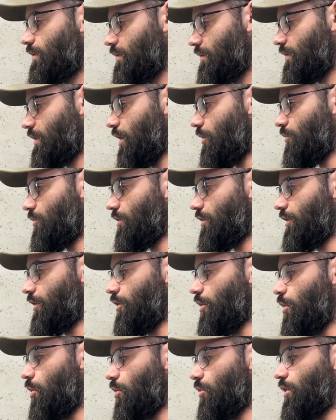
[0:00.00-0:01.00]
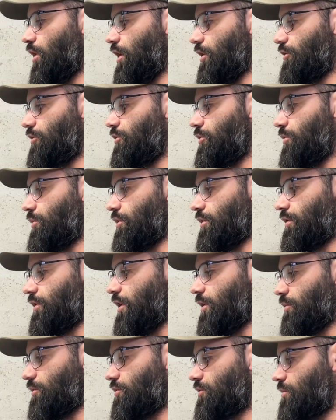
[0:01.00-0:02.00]
Not really a whole lot to it.
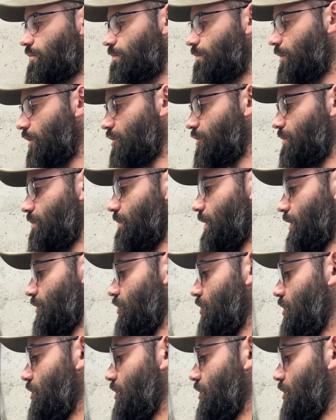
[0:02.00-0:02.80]
That's